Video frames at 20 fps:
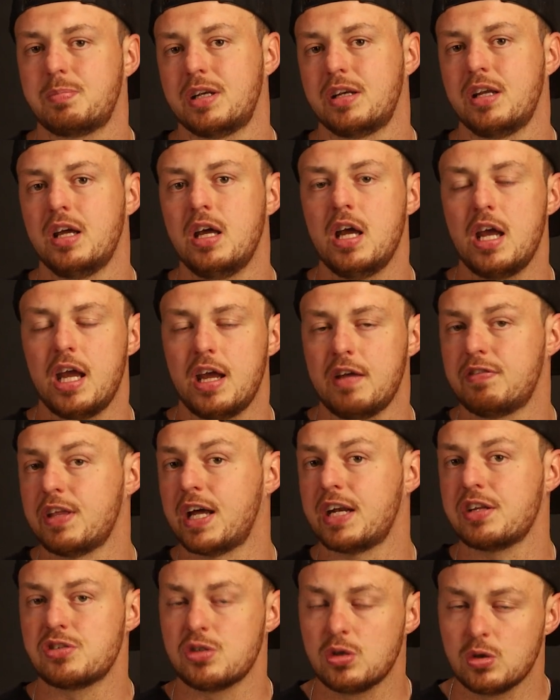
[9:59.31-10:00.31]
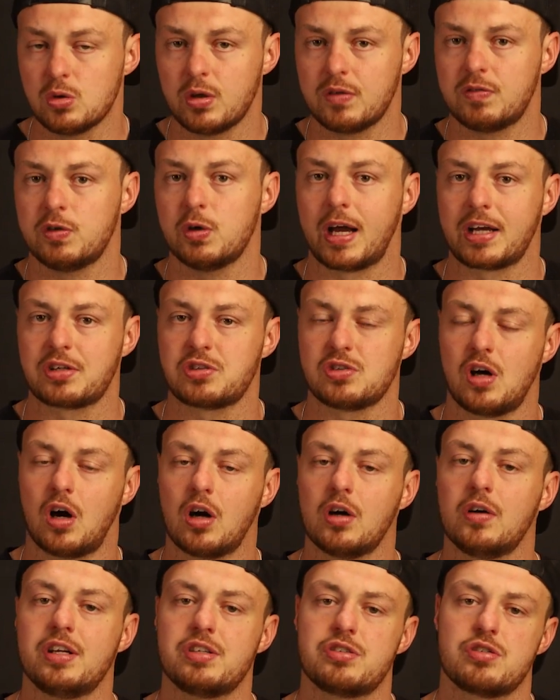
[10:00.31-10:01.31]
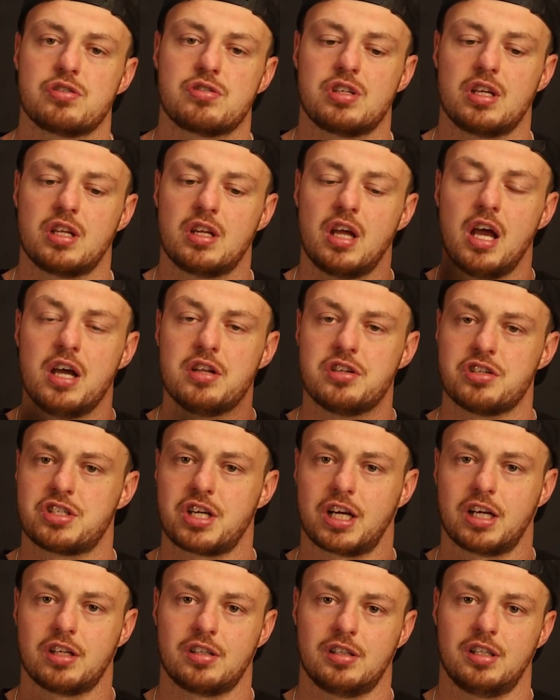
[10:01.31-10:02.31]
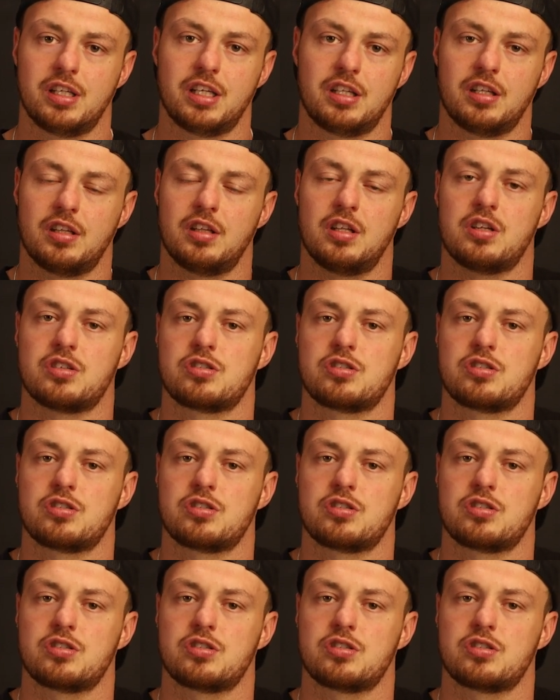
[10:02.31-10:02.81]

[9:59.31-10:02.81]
But if that is you, if you actually are interested, just check out the link in the